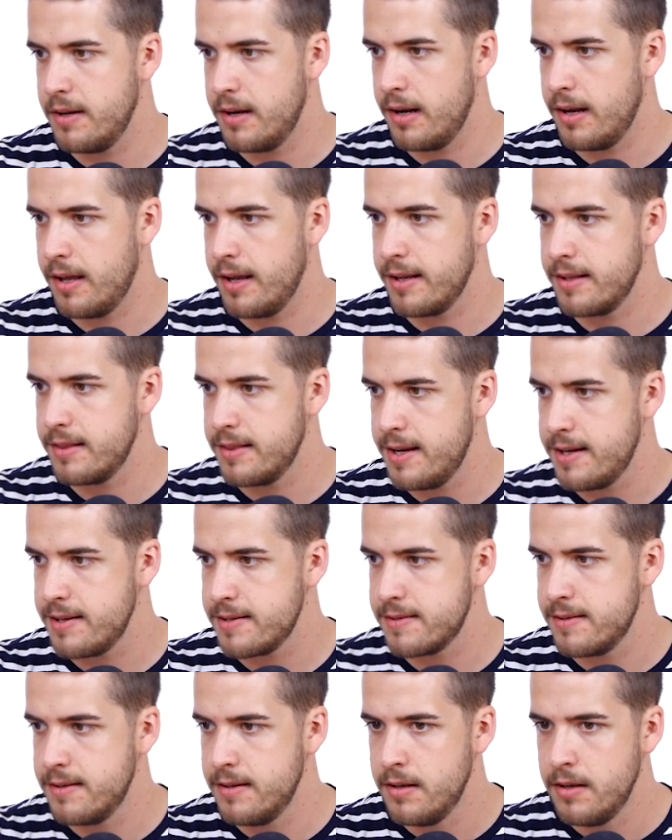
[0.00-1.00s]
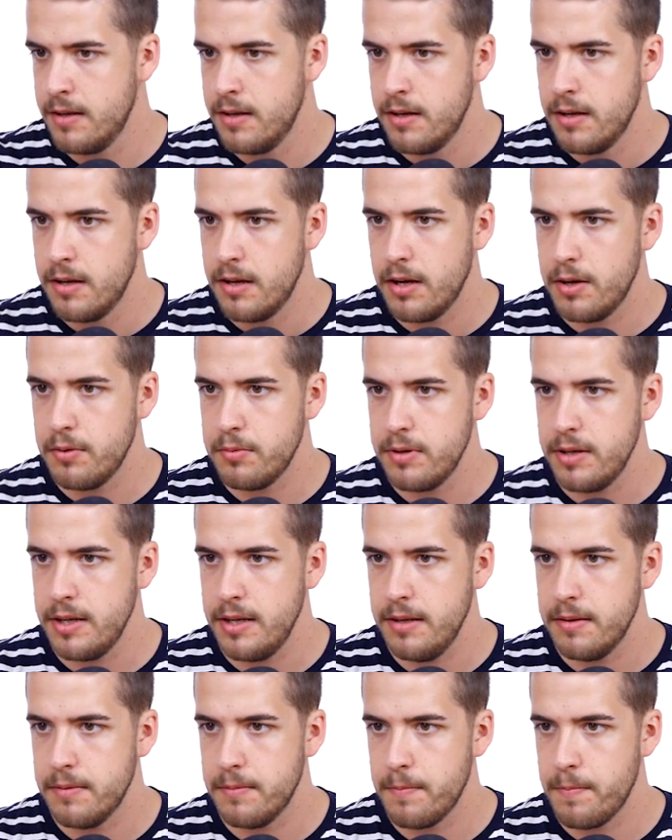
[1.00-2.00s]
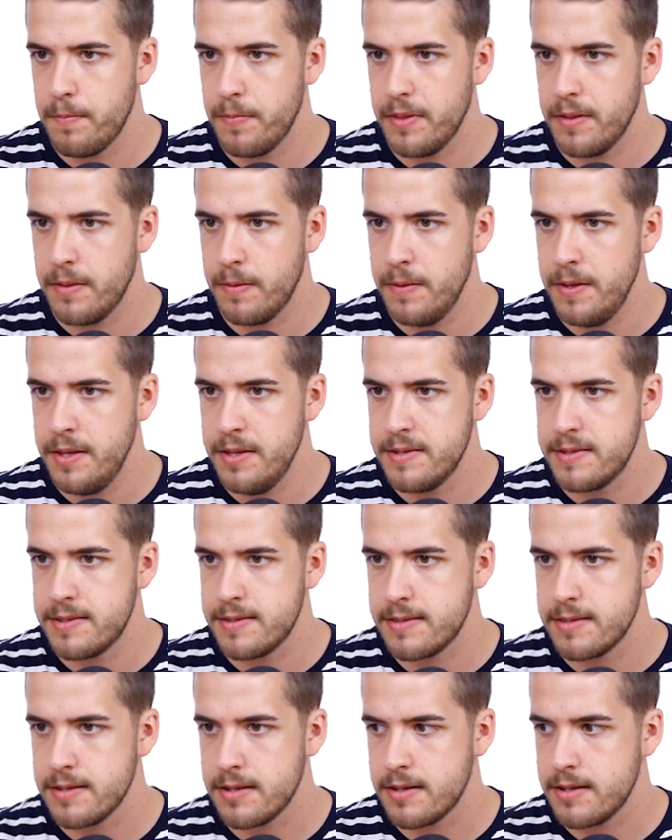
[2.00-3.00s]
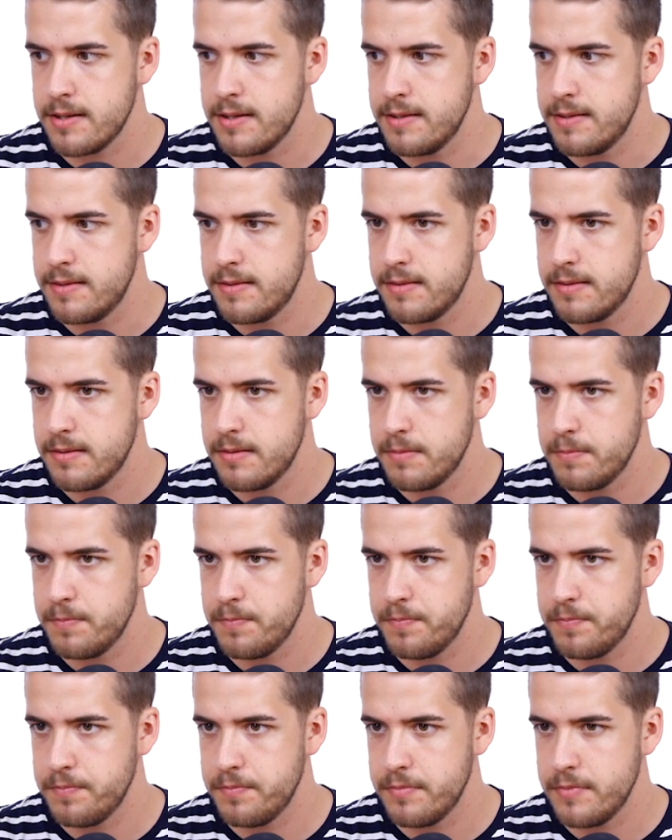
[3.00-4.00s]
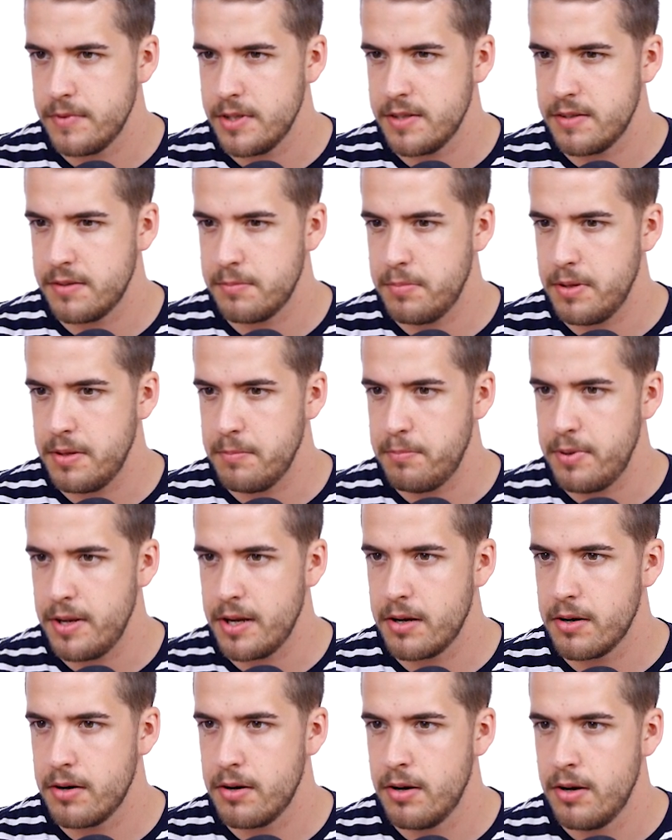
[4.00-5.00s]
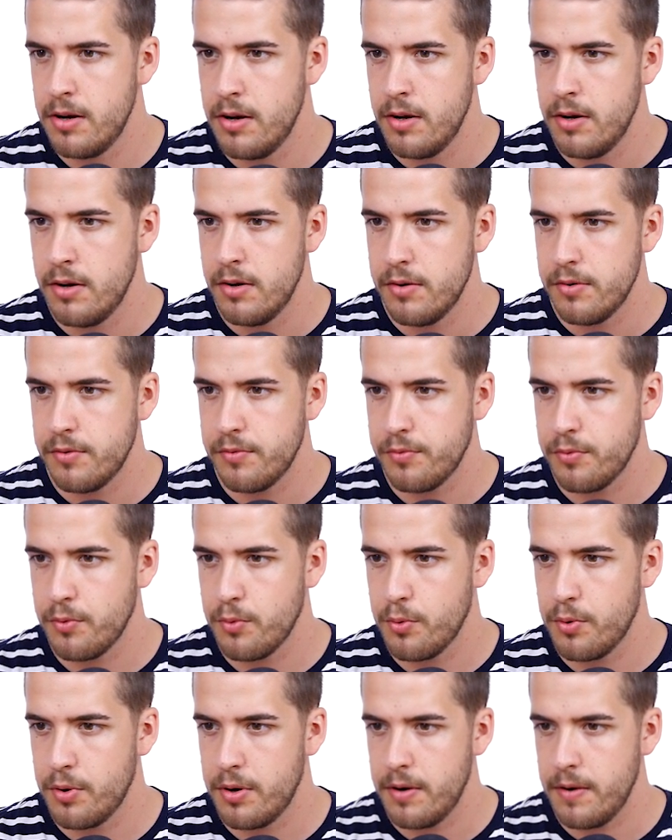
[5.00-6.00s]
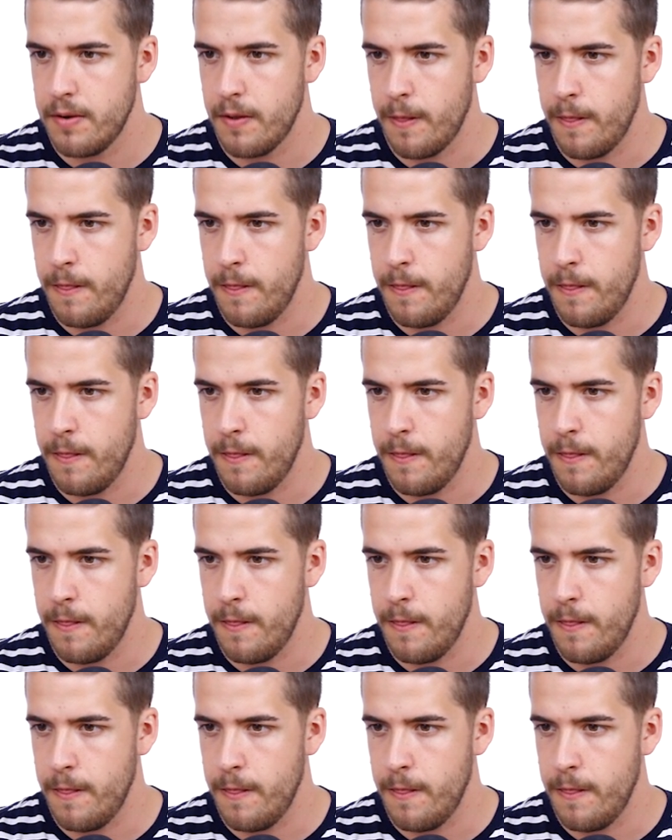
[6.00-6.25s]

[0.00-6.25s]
it like that. Only the size is a bit bigger for